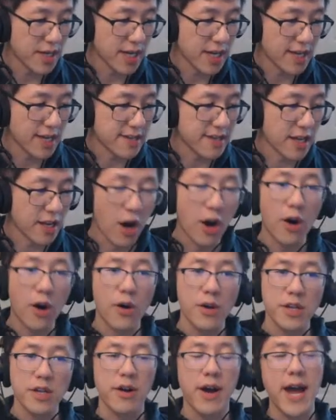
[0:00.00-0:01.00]
he said, oh,
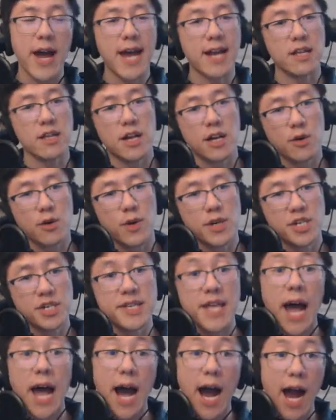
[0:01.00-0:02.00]
I had a lot of
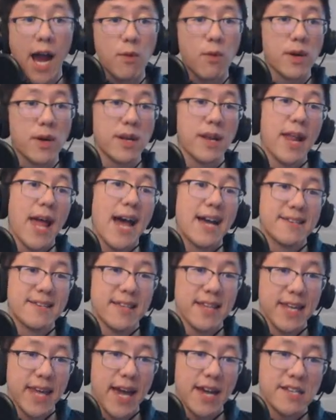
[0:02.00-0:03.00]
questions that I wanted to ask
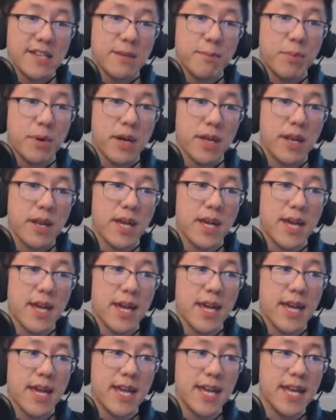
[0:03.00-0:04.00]
the guests, but
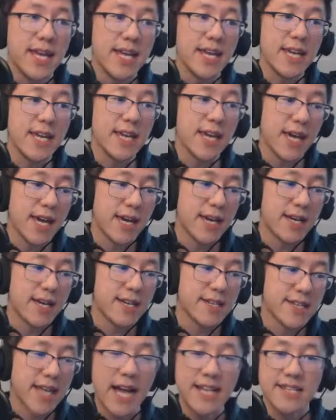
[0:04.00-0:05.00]
he
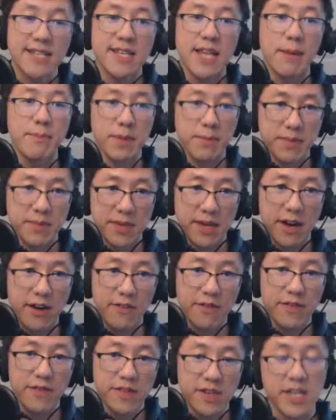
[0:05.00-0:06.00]
sidestepped
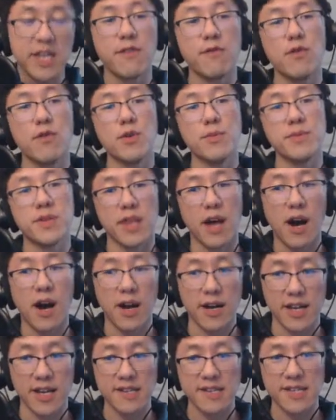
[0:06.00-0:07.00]
himself to give room to the
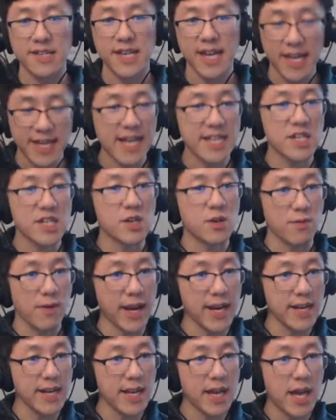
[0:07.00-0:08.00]
audience. And that's
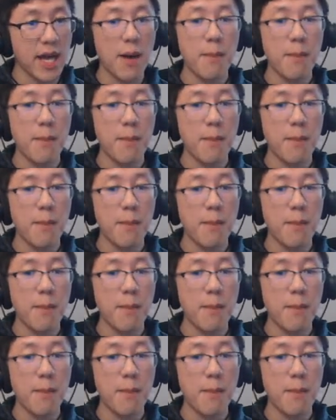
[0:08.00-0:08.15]
great.